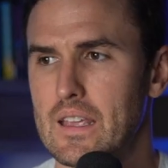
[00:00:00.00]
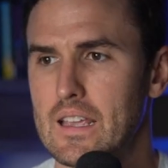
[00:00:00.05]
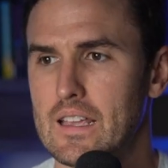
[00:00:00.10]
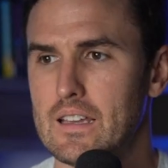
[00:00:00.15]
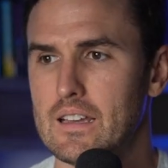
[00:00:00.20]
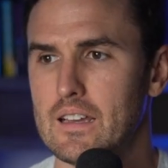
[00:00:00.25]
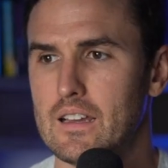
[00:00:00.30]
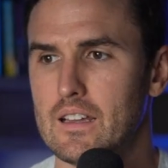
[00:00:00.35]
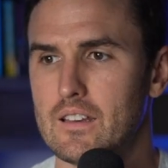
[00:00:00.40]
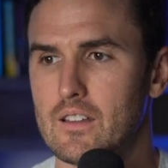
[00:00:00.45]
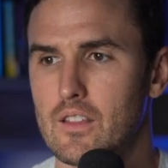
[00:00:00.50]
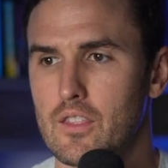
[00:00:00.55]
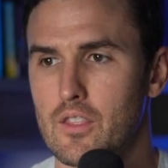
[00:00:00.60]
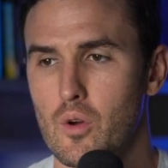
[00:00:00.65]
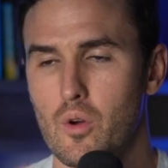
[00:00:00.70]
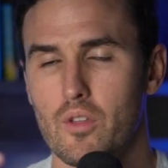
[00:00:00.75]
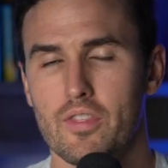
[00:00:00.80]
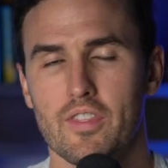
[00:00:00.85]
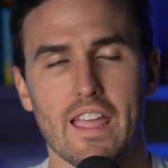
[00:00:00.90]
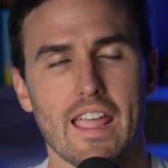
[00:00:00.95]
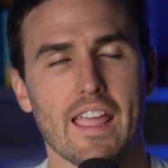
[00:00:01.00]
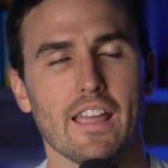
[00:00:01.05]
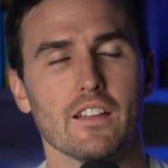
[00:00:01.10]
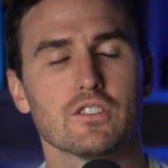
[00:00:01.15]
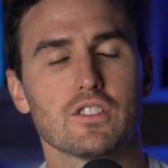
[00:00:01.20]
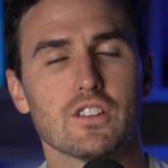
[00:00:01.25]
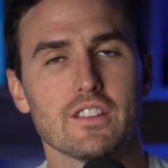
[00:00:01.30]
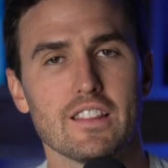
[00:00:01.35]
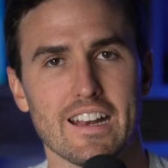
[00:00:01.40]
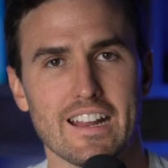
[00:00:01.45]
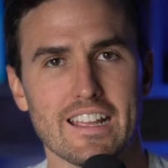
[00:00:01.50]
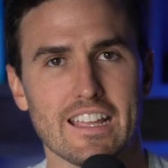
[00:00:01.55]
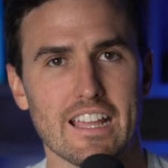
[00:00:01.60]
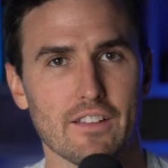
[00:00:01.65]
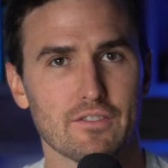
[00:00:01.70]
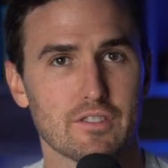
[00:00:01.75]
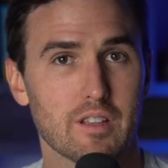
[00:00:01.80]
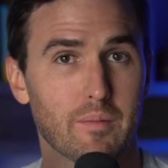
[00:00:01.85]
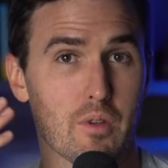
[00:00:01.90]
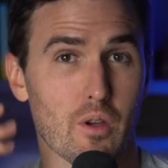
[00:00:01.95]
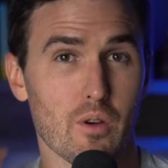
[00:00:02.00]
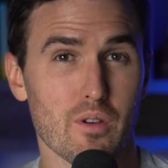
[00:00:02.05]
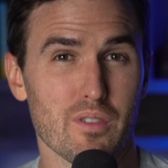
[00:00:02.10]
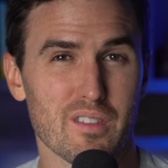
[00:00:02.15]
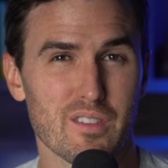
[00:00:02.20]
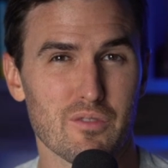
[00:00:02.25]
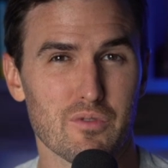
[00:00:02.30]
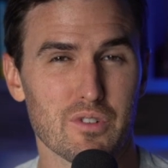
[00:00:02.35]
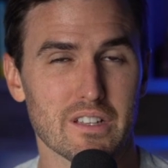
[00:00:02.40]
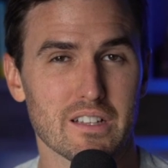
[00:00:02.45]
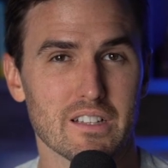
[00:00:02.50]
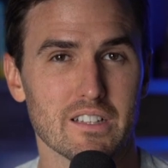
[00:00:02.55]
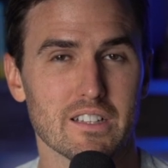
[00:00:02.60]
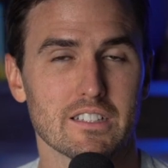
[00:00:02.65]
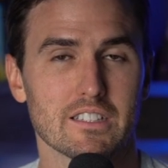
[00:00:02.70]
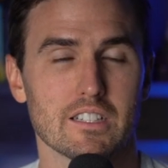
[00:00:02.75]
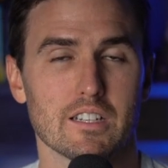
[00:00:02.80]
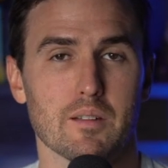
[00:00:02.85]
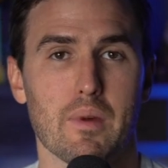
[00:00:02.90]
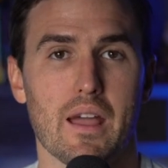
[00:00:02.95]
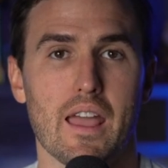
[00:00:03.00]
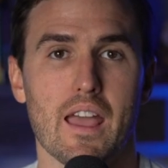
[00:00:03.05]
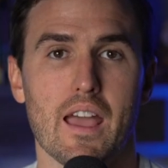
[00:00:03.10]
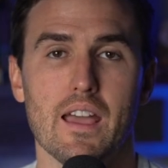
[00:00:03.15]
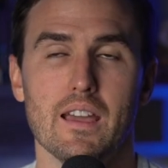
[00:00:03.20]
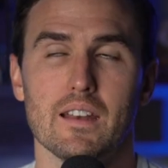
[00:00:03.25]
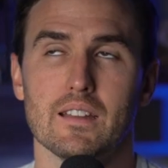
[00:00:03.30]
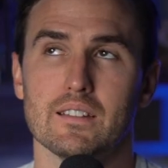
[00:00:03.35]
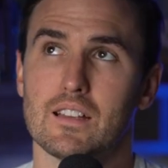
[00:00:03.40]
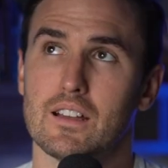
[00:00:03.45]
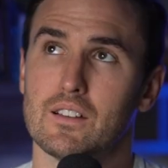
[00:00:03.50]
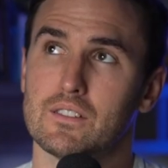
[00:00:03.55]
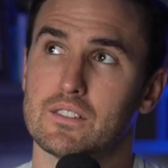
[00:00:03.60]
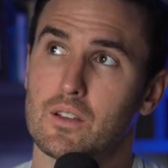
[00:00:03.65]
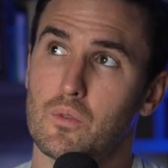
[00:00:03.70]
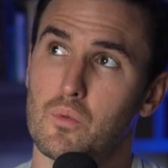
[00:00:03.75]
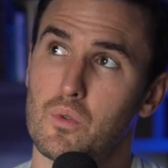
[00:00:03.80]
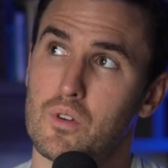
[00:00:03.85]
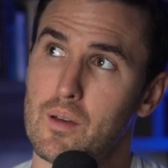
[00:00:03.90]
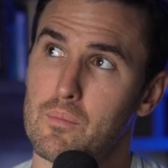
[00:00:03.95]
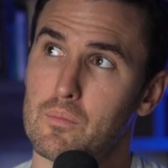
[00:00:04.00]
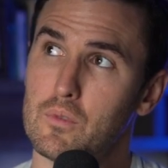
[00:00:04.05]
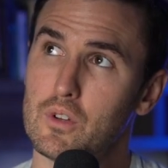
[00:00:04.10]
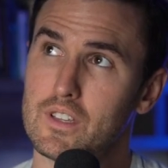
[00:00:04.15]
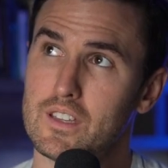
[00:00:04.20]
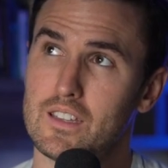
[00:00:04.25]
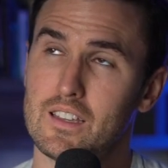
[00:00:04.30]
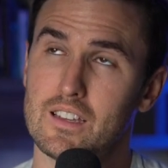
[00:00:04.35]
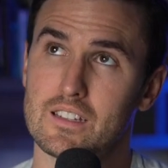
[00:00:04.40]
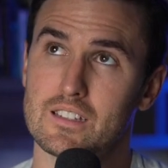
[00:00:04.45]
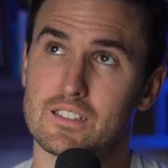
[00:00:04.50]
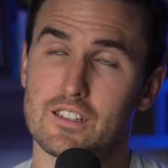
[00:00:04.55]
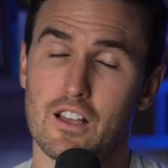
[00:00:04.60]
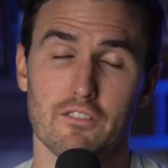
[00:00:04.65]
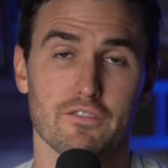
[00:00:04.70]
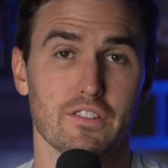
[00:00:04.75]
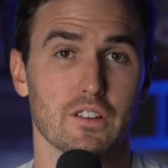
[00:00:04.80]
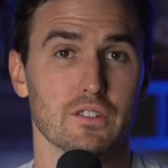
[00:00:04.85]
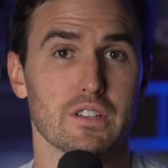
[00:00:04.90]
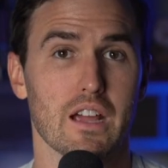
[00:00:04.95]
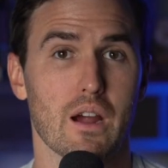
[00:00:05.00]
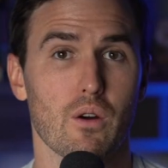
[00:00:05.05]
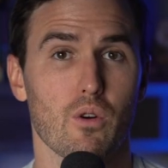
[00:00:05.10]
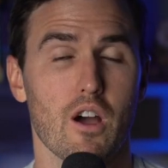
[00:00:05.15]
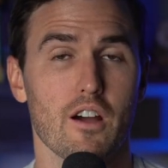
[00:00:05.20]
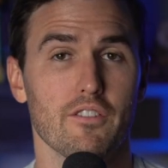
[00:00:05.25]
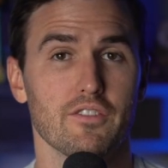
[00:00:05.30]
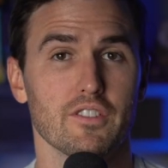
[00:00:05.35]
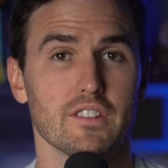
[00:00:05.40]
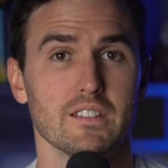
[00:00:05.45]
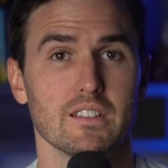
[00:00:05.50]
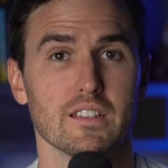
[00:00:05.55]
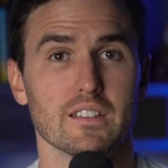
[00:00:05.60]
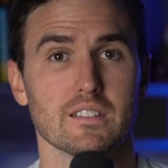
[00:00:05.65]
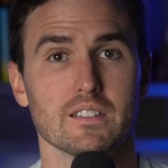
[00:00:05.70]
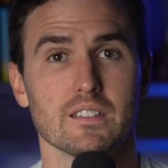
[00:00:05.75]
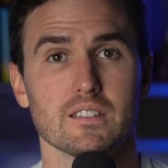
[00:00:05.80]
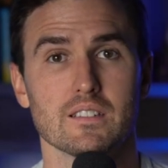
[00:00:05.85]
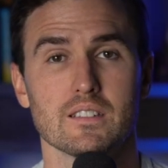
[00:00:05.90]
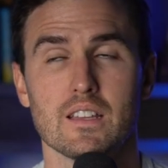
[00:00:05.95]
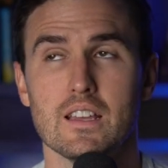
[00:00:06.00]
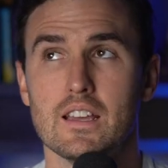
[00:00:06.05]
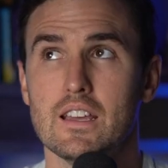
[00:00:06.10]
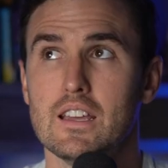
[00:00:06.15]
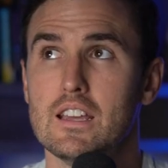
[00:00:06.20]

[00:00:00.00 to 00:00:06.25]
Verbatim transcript: And the, the answer that I gave to them, the only thing that really clicked into my head is I was like, well, I'm looking at a cell phone tower off in the distance.